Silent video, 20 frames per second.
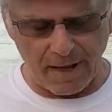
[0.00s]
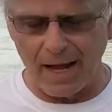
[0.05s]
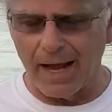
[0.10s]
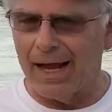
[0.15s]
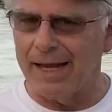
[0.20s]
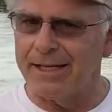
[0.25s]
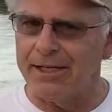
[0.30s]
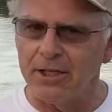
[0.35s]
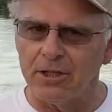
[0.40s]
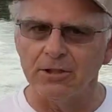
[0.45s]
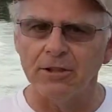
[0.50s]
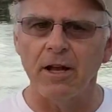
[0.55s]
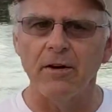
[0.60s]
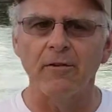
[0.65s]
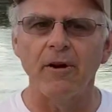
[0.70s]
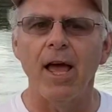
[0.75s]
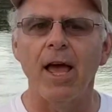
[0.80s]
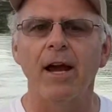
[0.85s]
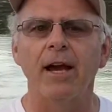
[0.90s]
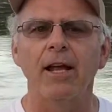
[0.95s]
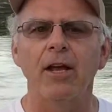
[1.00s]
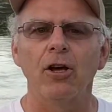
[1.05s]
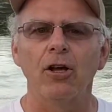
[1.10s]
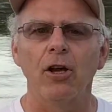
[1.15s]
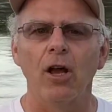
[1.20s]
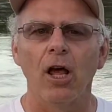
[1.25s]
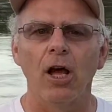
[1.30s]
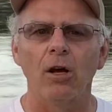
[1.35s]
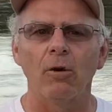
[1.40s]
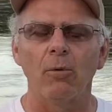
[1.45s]
I just never had any good
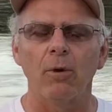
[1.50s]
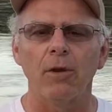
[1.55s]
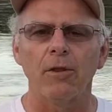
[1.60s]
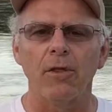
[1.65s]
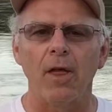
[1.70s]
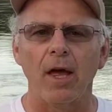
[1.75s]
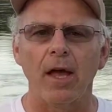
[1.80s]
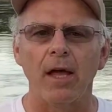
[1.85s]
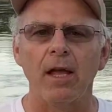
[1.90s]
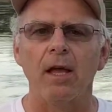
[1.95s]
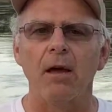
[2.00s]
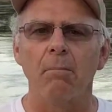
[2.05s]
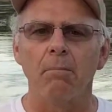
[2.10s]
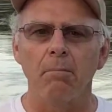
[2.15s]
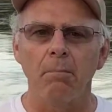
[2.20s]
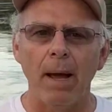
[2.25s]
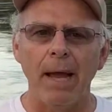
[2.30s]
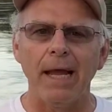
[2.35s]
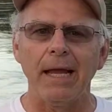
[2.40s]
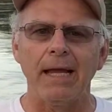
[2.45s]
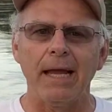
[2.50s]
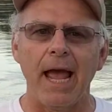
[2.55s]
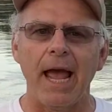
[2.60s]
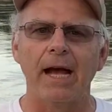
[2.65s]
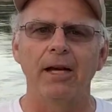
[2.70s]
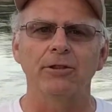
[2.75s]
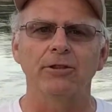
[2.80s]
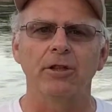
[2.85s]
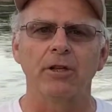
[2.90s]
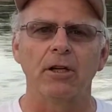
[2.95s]
luck with a bait
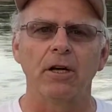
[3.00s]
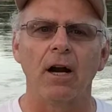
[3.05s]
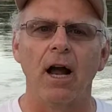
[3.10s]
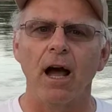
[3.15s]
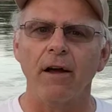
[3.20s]
caster.